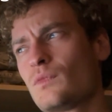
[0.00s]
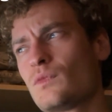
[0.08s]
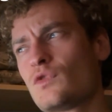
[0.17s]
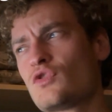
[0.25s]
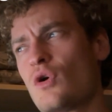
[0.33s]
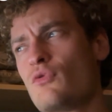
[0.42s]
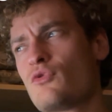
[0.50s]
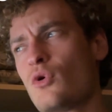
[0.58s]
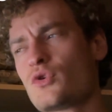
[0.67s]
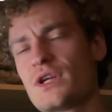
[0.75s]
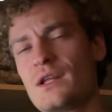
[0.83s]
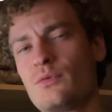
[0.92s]
So, of
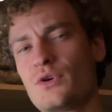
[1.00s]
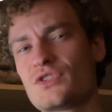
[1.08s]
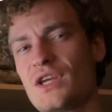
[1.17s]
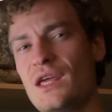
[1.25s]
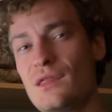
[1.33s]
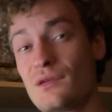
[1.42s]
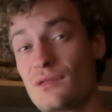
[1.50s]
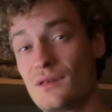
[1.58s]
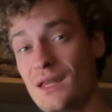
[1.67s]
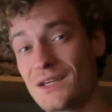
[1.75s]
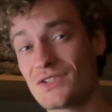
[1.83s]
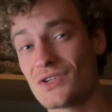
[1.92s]
course, it was either the
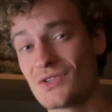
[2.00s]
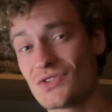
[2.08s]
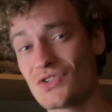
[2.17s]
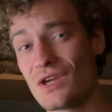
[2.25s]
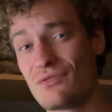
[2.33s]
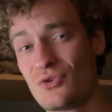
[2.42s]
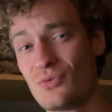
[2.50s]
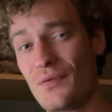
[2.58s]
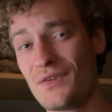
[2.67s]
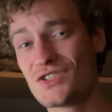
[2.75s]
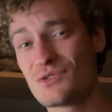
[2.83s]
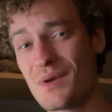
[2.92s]
Nexans, if you want
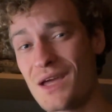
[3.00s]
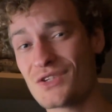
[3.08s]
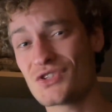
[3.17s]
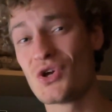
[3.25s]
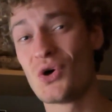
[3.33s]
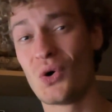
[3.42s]
these specs,